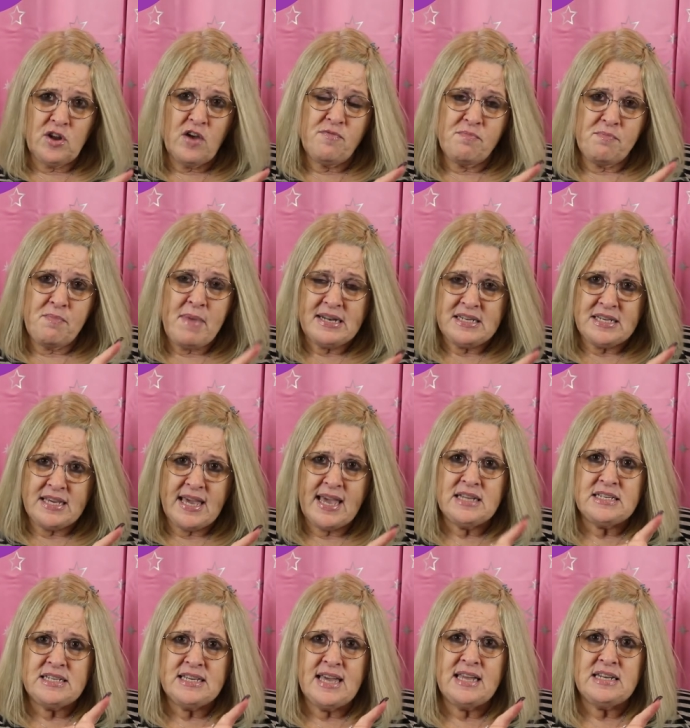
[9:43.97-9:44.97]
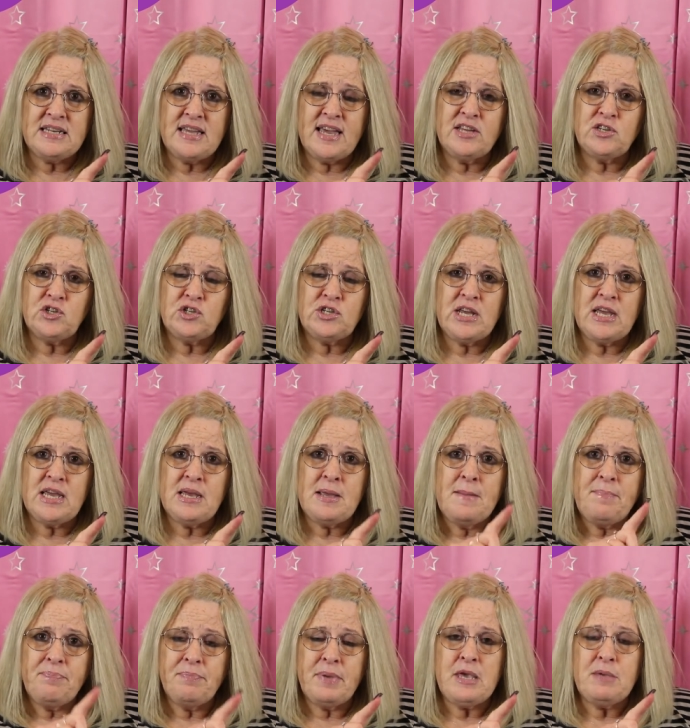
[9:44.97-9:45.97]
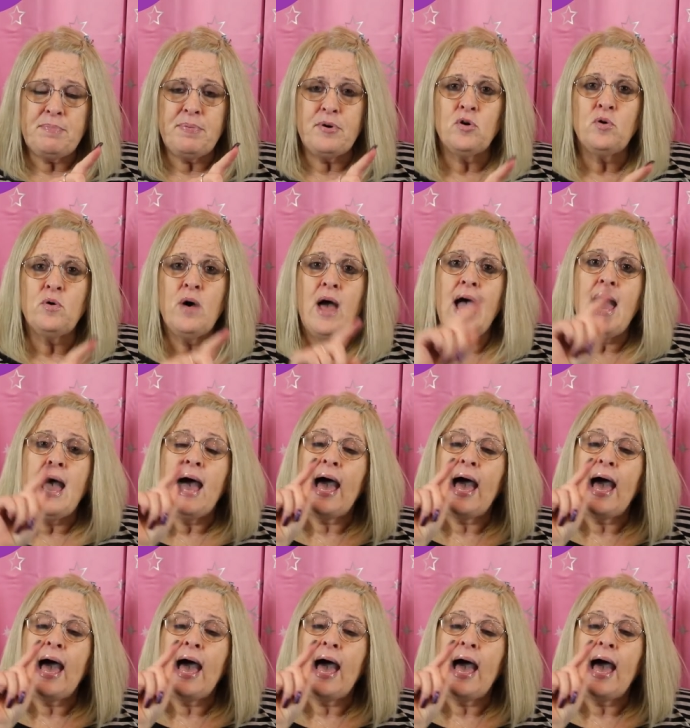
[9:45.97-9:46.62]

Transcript: of medicating ADHD people?